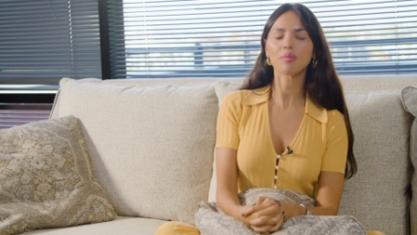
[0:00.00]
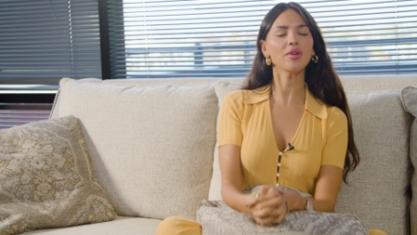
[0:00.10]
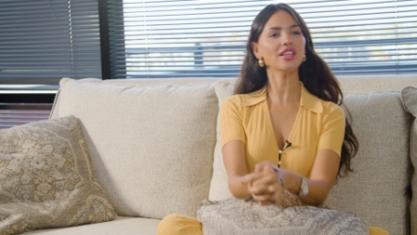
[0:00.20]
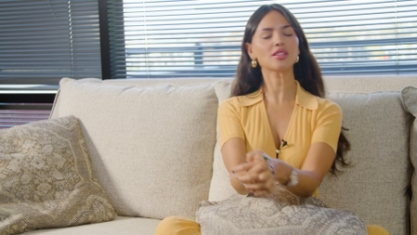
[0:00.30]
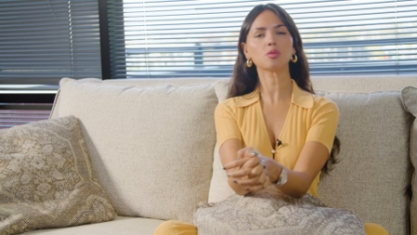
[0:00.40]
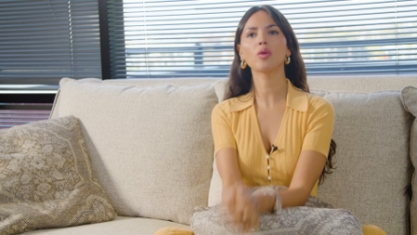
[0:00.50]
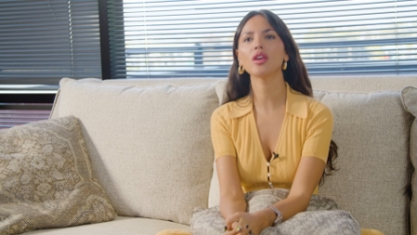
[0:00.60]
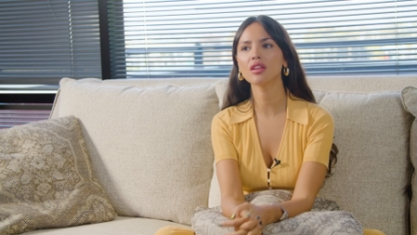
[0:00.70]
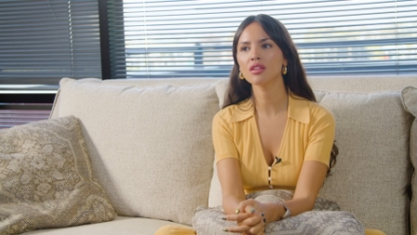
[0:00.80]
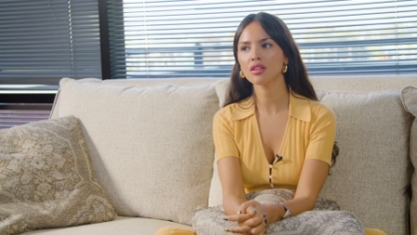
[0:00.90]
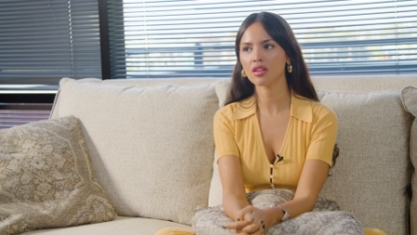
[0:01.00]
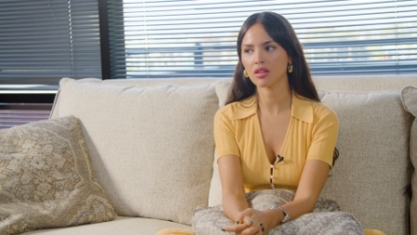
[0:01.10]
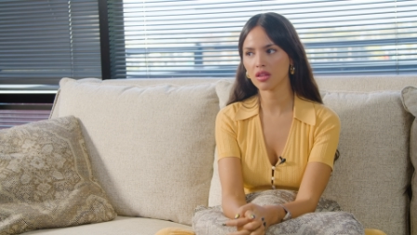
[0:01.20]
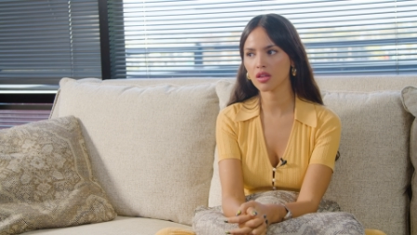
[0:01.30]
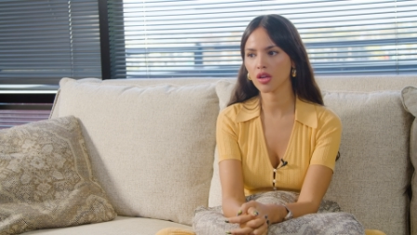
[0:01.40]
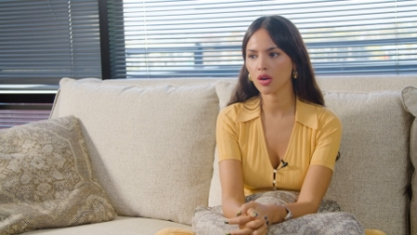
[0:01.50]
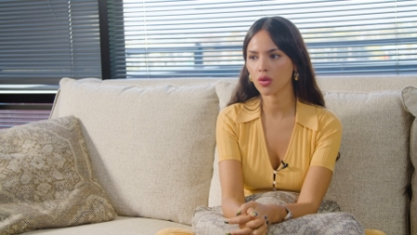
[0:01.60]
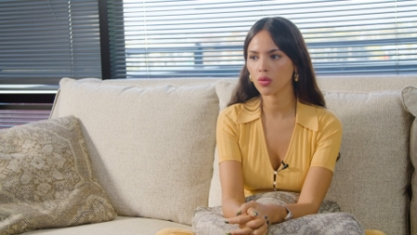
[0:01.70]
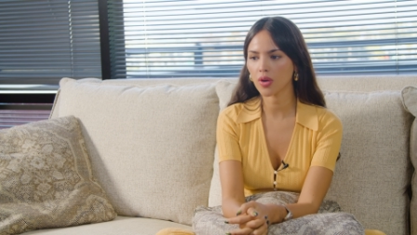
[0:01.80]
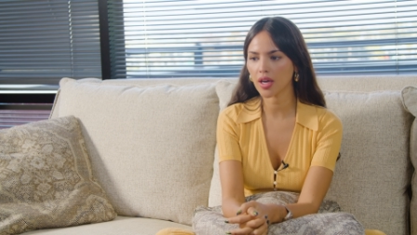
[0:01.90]
But it's been, you
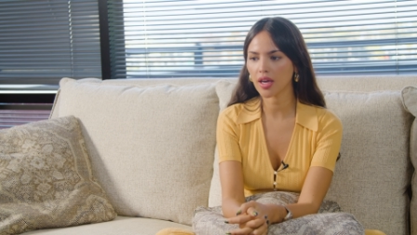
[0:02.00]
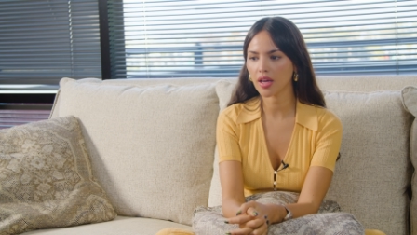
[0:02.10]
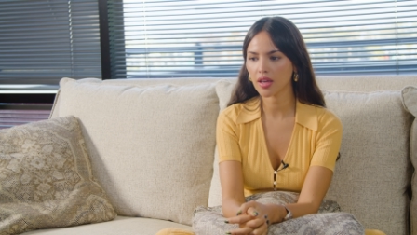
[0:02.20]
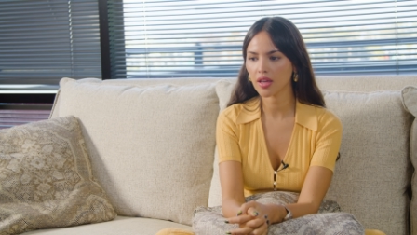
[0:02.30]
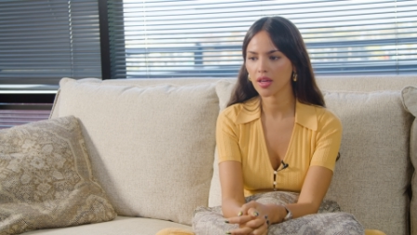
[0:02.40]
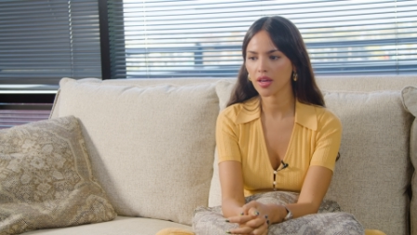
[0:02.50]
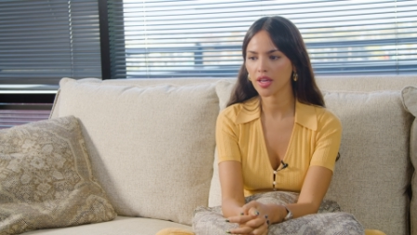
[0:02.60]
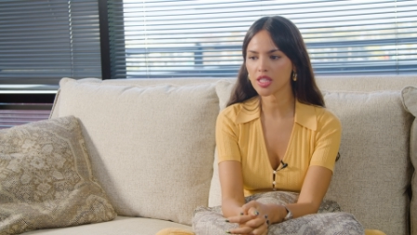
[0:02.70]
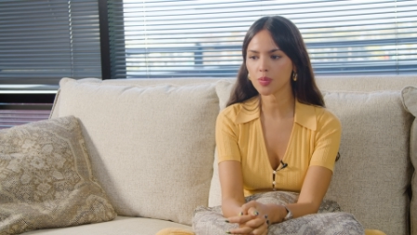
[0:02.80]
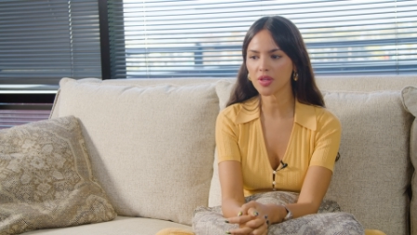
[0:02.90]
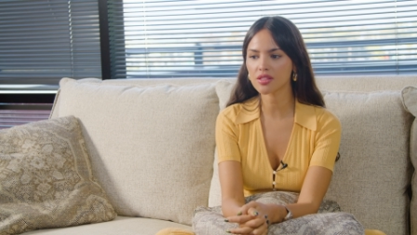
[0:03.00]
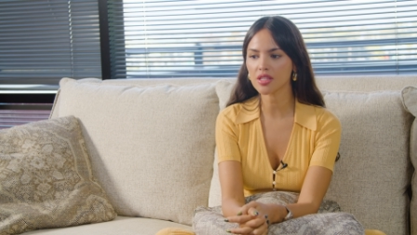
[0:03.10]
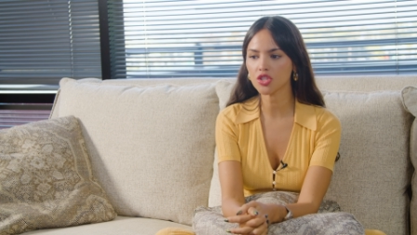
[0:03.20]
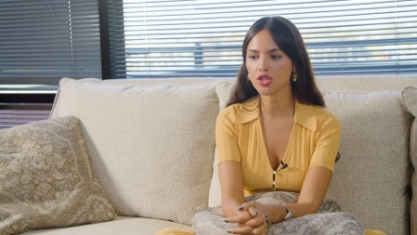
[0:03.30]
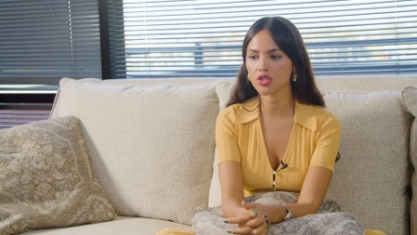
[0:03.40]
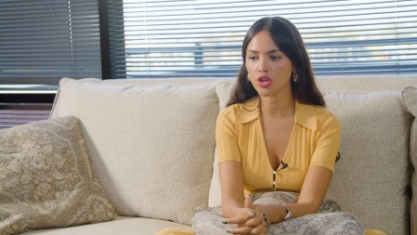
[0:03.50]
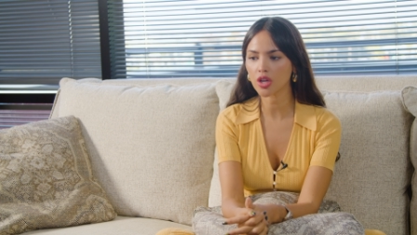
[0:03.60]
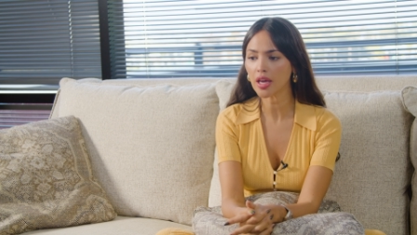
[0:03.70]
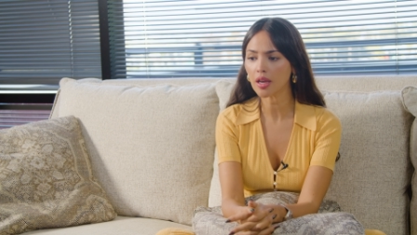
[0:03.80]
know, uh, it's been such a journey.